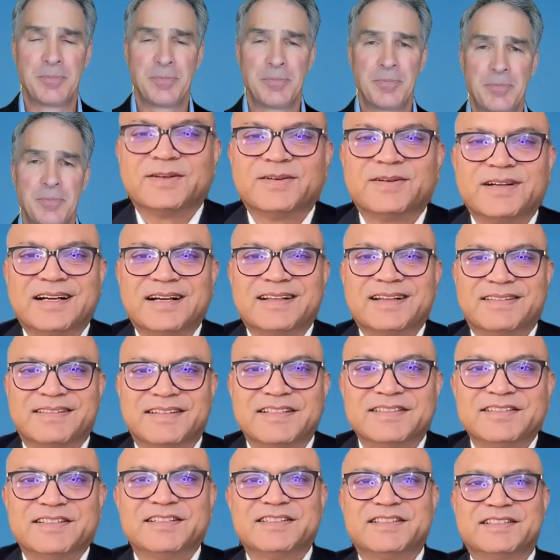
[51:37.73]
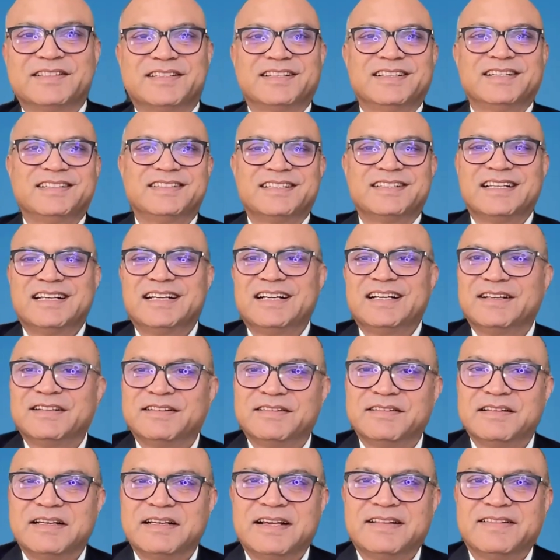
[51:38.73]
So this is,
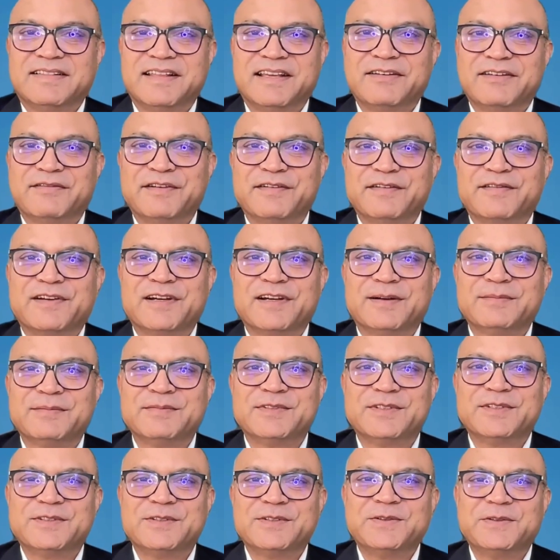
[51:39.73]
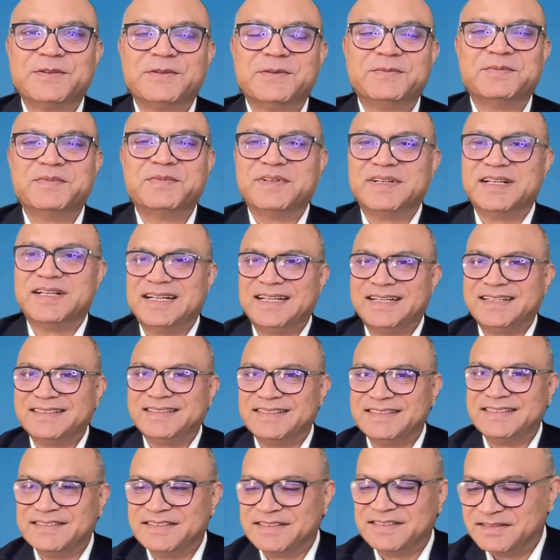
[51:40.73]
I think we've come
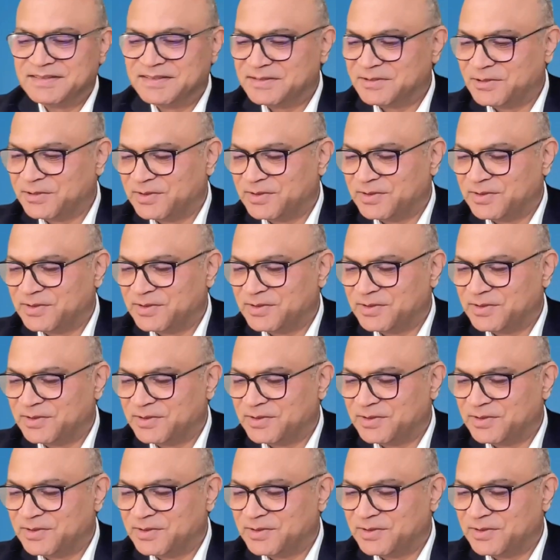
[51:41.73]
to